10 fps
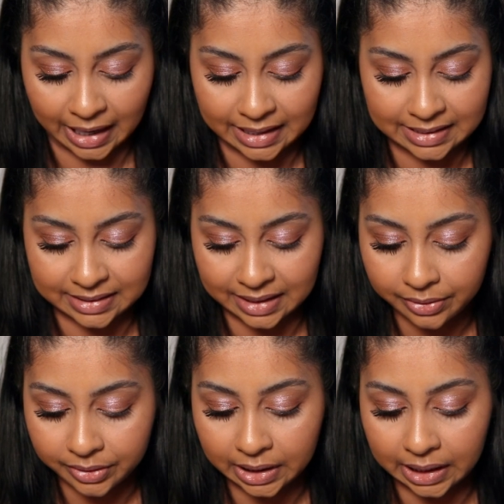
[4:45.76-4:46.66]
Yeah, it's
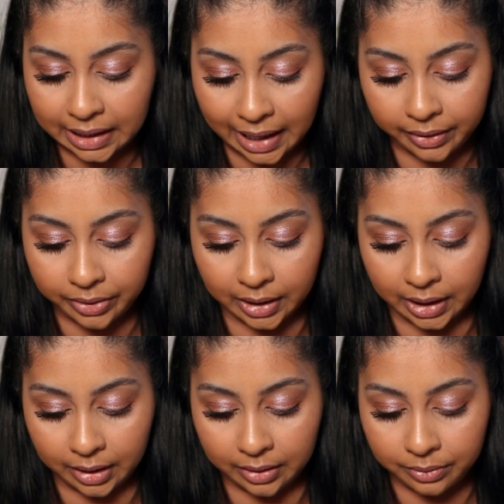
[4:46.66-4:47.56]
definitely
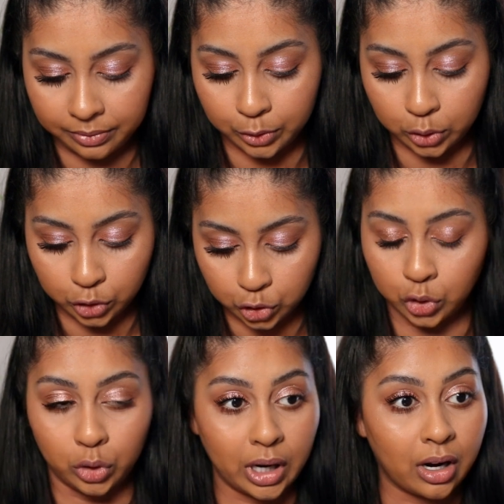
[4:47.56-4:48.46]
lengthening for
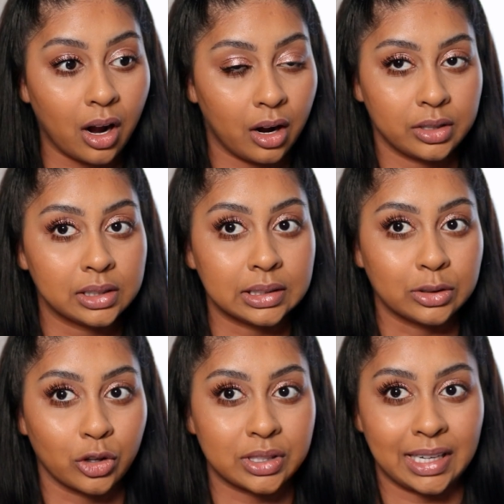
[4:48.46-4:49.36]
sure. I can't
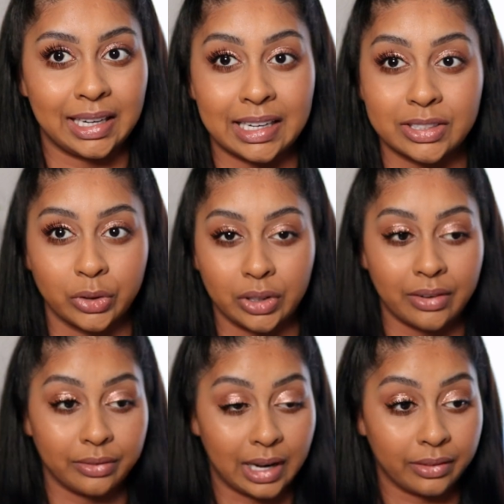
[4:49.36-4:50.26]
not say that it's not
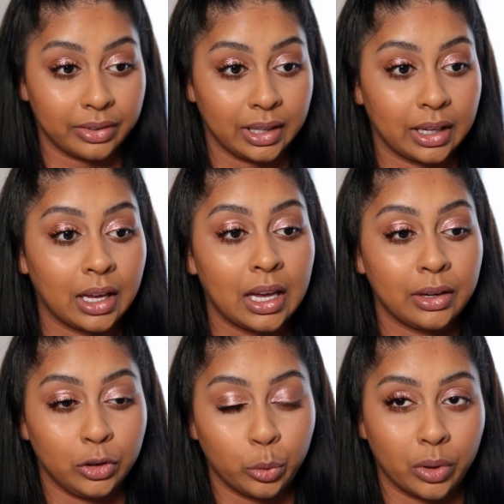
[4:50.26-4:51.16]
lengthening.
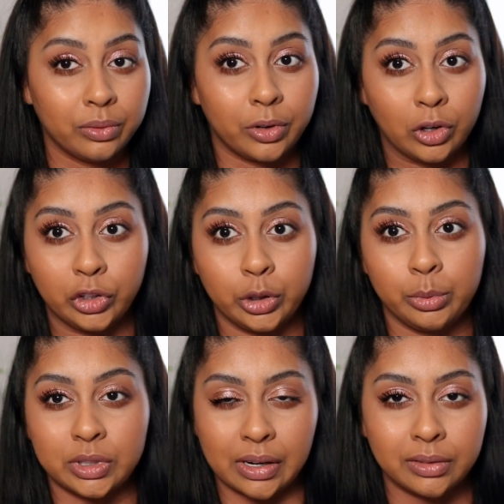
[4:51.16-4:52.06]
If you want
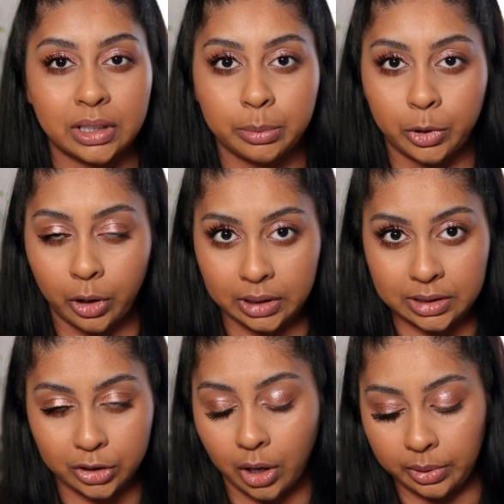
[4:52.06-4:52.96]
volume, you definitely
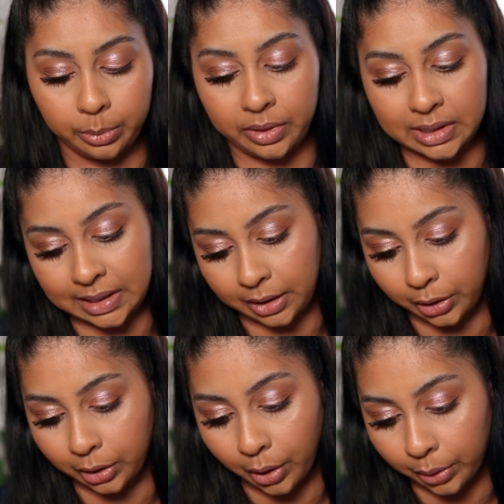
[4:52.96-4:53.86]
need to go in with a
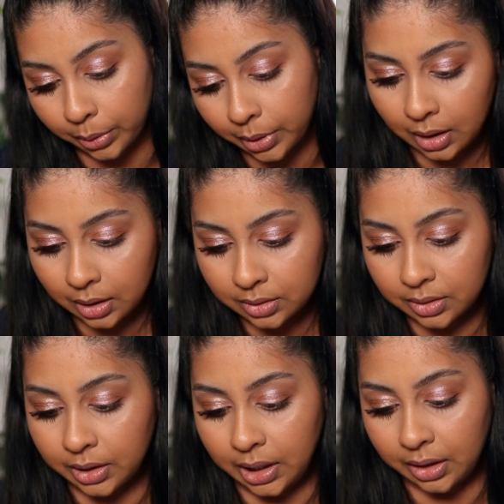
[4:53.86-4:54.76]
second coat.
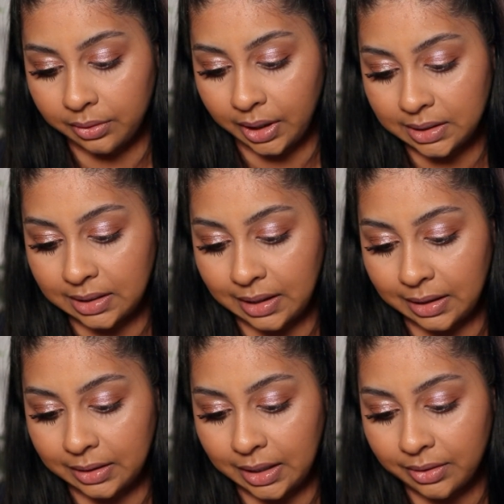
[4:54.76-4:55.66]
So the innovative,
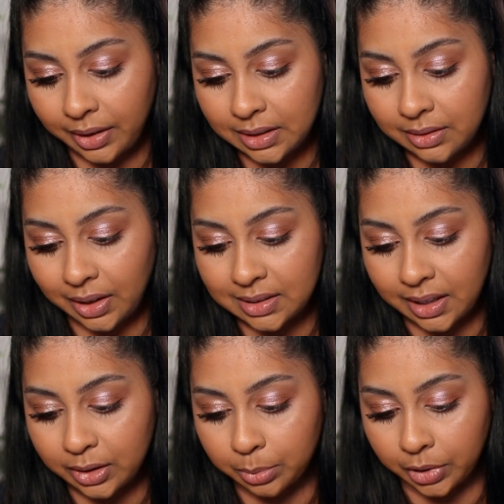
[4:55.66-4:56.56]
innovative
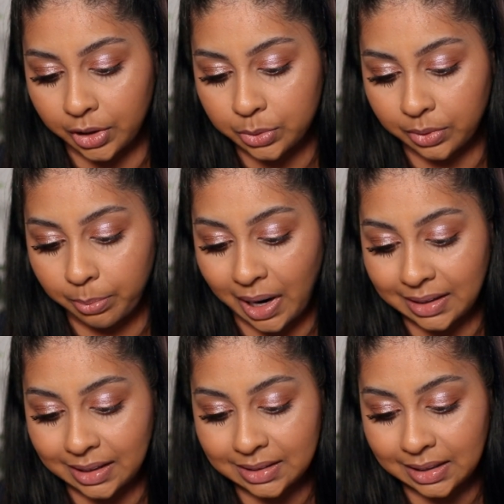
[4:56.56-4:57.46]
extender brush with
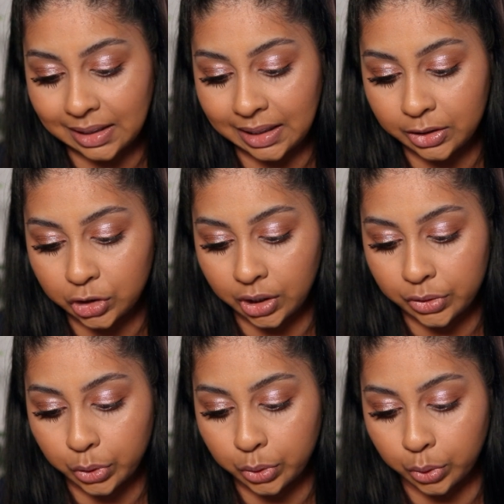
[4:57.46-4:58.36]
magnetically
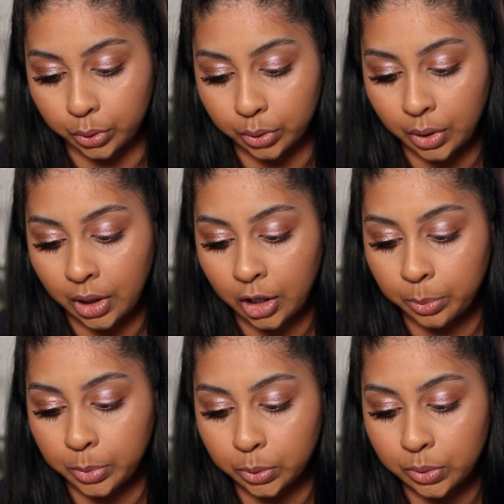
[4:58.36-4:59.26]
charged core
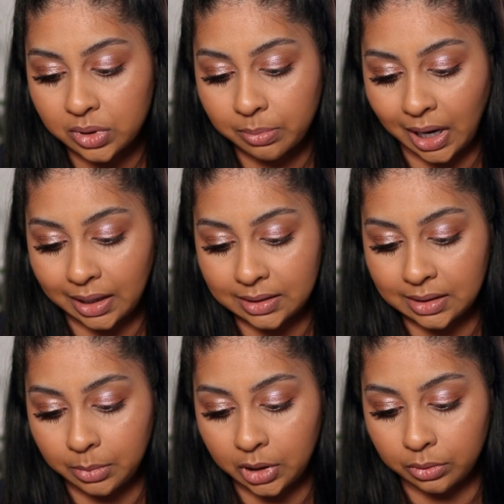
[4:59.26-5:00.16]
Pulls the
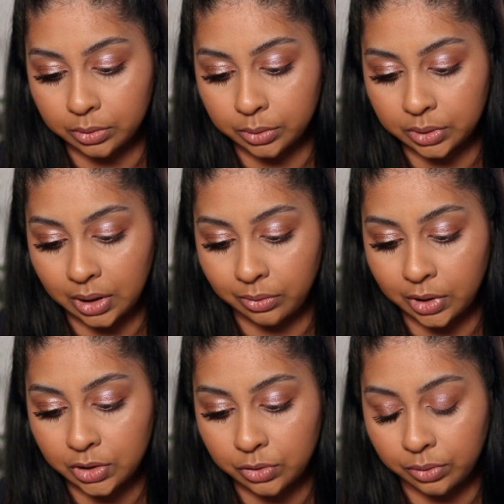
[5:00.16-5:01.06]
magnetic minerals
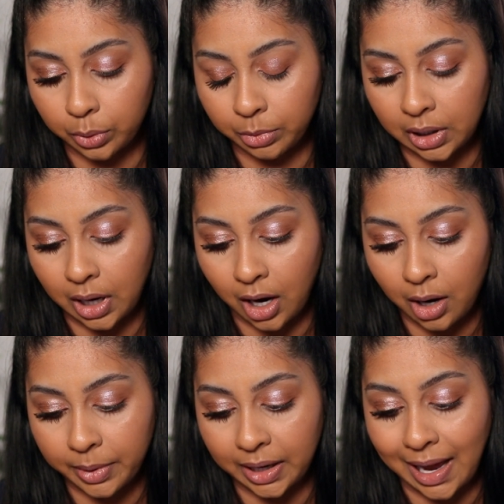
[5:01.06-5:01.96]
enriched formula
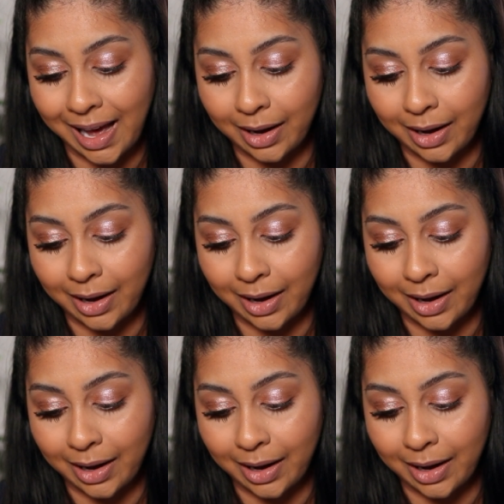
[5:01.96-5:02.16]
up and